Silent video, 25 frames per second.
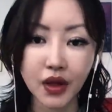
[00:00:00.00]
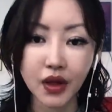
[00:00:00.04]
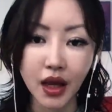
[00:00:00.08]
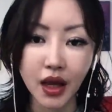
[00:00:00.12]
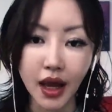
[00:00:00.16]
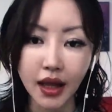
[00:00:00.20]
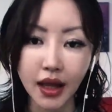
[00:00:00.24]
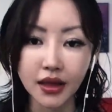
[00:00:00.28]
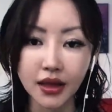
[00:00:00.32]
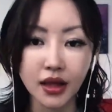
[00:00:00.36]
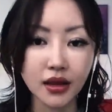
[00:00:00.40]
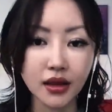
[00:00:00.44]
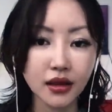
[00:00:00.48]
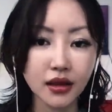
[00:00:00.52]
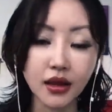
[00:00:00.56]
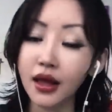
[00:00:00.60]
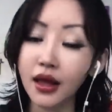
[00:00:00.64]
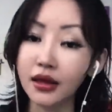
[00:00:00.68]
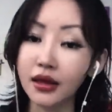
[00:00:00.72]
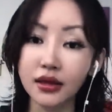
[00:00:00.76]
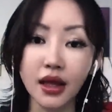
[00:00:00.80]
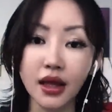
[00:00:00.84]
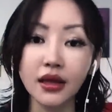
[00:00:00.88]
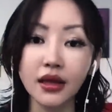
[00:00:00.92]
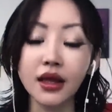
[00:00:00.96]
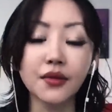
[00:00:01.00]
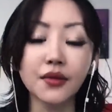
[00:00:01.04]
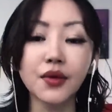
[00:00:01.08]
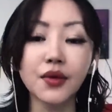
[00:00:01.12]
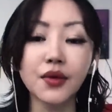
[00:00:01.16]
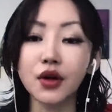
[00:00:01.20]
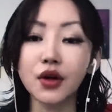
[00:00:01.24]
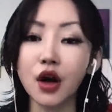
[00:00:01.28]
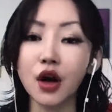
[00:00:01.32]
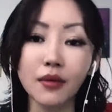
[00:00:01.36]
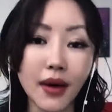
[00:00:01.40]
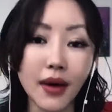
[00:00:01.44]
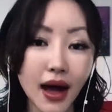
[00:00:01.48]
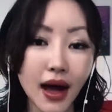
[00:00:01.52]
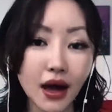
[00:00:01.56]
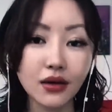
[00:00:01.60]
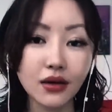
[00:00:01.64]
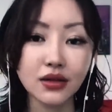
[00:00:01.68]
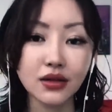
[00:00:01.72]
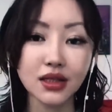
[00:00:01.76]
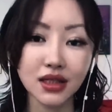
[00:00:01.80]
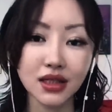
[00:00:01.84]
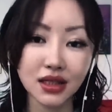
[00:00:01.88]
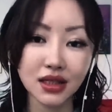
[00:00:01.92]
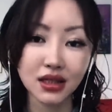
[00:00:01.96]
and then they, they never come out.
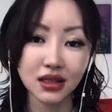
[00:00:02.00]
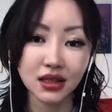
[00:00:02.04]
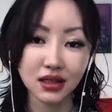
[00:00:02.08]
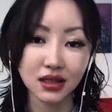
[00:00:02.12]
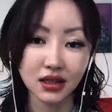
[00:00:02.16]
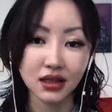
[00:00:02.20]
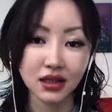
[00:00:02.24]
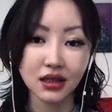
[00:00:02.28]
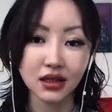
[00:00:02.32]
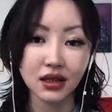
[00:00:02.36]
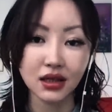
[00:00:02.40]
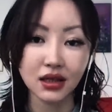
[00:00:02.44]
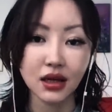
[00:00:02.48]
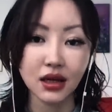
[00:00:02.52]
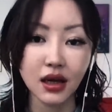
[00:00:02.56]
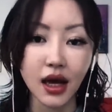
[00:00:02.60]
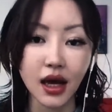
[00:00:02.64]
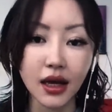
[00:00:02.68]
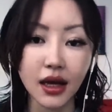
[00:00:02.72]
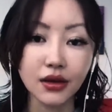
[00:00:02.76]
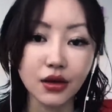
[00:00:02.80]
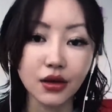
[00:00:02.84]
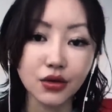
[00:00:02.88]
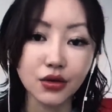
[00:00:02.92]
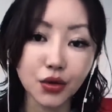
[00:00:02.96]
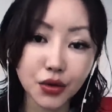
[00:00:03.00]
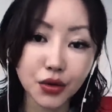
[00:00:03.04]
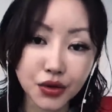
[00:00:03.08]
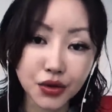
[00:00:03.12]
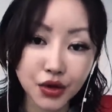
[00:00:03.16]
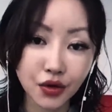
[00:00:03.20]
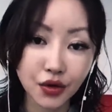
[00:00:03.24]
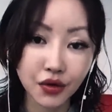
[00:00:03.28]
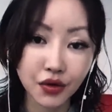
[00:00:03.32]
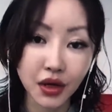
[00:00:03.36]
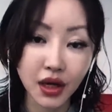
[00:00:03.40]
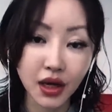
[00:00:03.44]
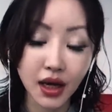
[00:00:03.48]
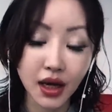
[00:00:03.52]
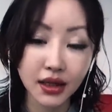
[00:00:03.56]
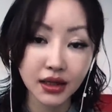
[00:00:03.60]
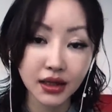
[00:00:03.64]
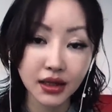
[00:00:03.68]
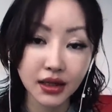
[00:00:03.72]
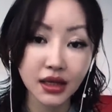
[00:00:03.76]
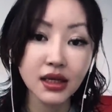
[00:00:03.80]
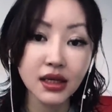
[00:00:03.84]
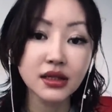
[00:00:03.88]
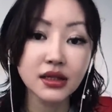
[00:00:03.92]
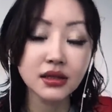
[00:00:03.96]
And the North Korea
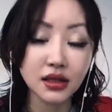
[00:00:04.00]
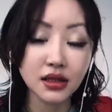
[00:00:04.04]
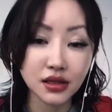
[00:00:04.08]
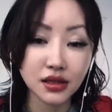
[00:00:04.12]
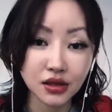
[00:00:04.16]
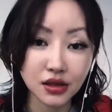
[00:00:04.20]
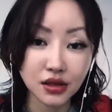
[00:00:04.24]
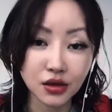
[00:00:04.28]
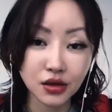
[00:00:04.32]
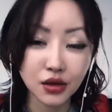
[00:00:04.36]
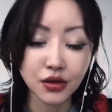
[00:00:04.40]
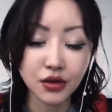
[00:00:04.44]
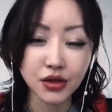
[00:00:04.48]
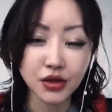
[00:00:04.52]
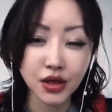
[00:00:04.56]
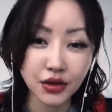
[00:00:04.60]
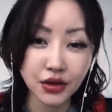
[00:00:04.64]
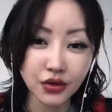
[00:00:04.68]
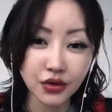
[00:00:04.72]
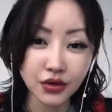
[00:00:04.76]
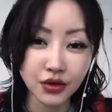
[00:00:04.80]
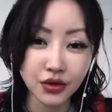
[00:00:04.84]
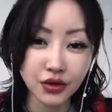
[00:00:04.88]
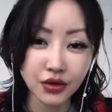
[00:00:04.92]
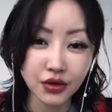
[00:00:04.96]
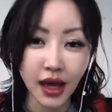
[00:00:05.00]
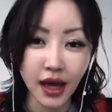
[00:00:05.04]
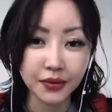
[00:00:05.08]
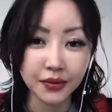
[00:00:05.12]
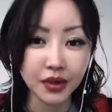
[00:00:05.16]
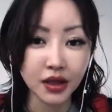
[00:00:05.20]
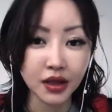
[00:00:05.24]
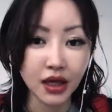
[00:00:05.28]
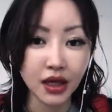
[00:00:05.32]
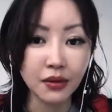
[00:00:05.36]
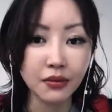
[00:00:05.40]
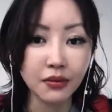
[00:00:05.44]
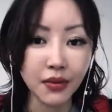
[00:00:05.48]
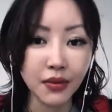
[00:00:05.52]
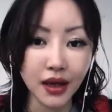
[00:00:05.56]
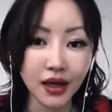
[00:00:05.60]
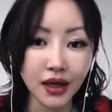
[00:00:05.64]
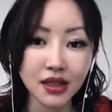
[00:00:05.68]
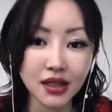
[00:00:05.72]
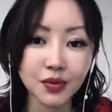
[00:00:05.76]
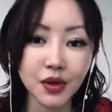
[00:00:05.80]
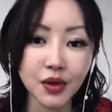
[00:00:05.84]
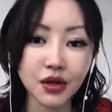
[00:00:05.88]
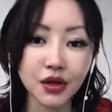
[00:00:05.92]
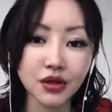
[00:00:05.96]
needs these concentration camp like
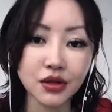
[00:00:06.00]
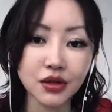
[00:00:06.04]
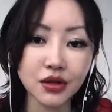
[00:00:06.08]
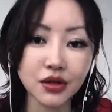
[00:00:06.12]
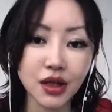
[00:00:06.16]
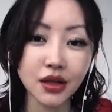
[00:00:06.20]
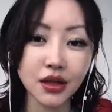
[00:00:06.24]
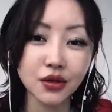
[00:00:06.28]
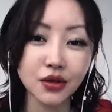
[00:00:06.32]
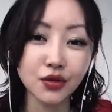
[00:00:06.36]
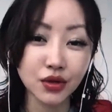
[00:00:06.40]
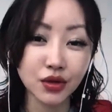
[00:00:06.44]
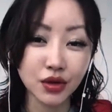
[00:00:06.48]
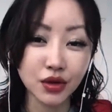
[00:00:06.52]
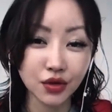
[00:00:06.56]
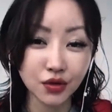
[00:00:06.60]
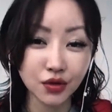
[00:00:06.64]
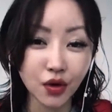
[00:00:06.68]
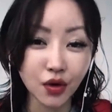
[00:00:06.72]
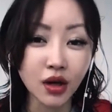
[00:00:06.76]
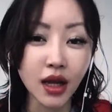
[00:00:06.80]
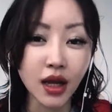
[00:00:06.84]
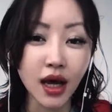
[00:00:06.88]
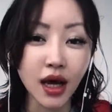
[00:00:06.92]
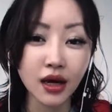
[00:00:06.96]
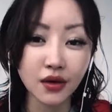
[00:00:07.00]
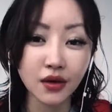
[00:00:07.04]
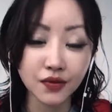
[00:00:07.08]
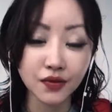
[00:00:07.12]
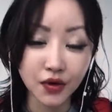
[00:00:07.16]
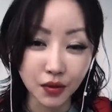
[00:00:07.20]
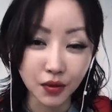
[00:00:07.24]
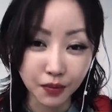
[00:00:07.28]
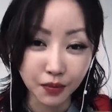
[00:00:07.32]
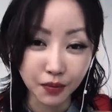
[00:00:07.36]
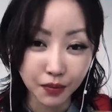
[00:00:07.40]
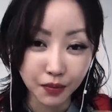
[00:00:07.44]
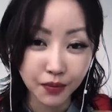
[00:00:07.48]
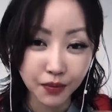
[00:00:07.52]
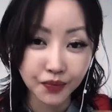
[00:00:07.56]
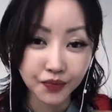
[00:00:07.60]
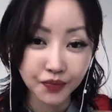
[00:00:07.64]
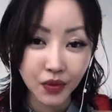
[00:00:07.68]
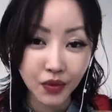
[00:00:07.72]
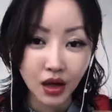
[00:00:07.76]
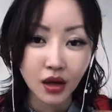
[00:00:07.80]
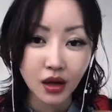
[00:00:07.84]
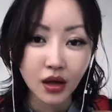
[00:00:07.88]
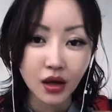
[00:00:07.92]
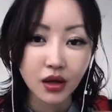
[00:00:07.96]
inmates because they need do a lot of the
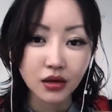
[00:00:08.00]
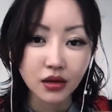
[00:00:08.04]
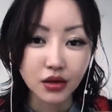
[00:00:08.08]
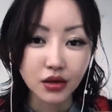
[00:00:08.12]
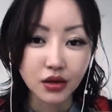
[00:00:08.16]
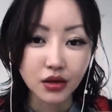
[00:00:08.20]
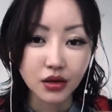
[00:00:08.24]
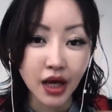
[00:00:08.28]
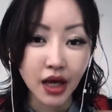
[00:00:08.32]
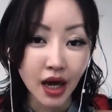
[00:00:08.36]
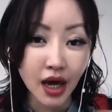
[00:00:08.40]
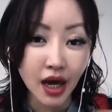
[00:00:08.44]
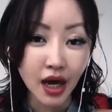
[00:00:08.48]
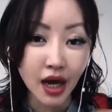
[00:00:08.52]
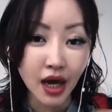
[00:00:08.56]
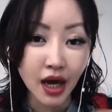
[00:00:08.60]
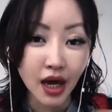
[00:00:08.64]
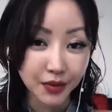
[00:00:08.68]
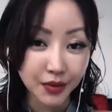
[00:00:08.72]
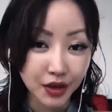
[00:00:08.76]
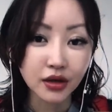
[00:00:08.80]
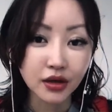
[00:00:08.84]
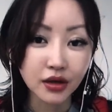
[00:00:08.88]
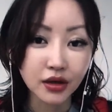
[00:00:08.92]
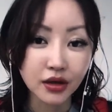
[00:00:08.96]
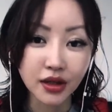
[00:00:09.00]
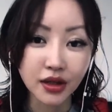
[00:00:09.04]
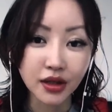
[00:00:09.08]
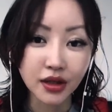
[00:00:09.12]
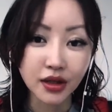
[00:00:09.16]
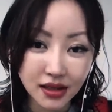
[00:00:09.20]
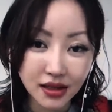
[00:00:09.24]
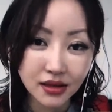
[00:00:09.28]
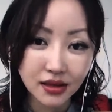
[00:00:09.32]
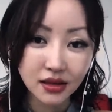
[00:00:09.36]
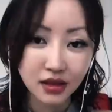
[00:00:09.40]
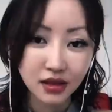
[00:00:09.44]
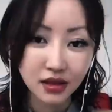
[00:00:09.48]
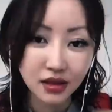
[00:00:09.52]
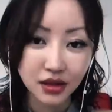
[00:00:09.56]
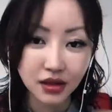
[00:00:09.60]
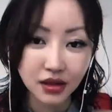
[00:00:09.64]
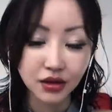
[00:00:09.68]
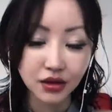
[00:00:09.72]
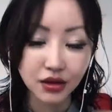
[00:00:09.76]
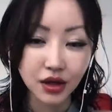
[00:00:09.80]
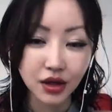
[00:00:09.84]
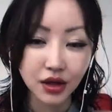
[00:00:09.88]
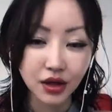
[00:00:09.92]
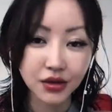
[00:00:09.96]
the chemical tests. You know,
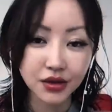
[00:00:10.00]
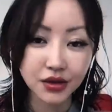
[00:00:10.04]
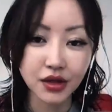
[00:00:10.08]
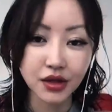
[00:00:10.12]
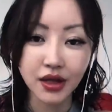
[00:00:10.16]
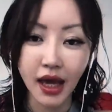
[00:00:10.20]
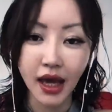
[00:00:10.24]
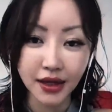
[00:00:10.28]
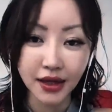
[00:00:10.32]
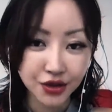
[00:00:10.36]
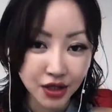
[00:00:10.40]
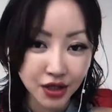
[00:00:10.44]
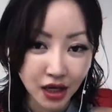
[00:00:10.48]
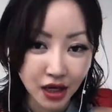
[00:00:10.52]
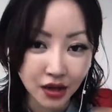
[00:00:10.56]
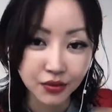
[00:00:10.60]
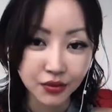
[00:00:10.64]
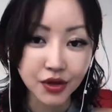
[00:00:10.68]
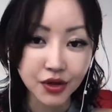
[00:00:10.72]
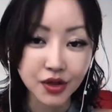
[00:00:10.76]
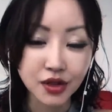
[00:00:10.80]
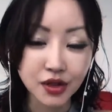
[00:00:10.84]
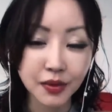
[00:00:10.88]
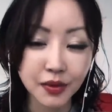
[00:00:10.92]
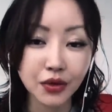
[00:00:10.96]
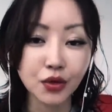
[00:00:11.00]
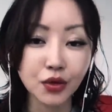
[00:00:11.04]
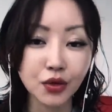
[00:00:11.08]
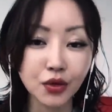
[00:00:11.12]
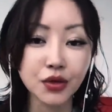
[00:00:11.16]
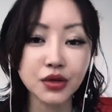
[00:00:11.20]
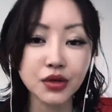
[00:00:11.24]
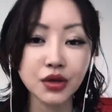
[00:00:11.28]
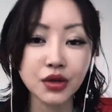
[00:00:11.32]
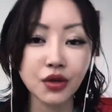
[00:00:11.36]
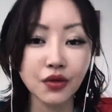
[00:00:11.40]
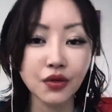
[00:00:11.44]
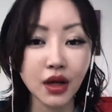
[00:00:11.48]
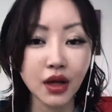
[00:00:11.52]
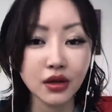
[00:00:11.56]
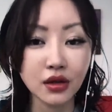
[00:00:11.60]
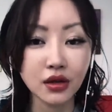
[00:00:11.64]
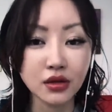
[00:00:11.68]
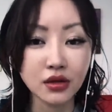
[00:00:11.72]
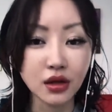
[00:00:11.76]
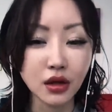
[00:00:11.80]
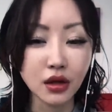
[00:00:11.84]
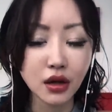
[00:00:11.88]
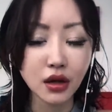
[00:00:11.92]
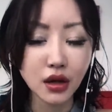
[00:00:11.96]
there's gas chambers, but North Korea
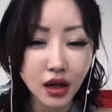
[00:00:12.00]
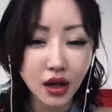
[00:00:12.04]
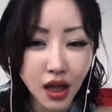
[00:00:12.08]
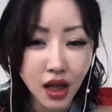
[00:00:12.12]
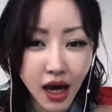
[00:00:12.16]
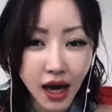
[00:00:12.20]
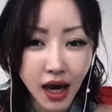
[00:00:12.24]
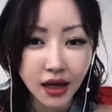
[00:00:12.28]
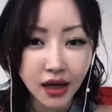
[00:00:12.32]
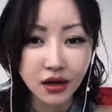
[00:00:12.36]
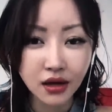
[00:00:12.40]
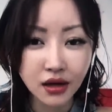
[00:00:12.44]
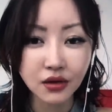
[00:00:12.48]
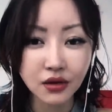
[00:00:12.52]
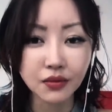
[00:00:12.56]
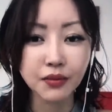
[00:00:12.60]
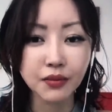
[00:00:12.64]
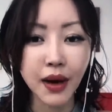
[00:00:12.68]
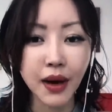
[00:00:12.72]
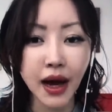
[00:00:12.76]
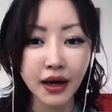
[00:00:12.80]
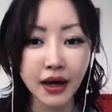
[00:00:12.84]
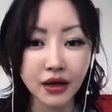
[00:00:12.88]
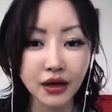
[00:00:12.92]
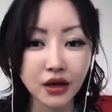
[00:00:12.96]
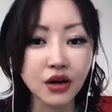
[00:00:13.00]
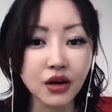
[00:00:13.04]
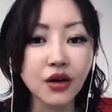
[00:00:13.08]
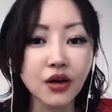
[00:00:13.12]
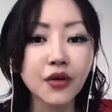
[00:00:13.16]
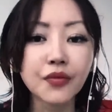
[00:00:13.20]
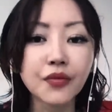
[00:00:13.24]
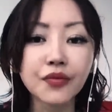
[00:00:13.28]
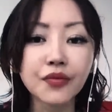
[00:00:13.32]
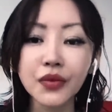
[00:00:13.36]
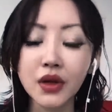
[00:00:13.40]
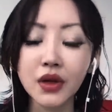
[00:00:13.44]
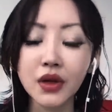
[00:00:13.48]
does a lot of bio,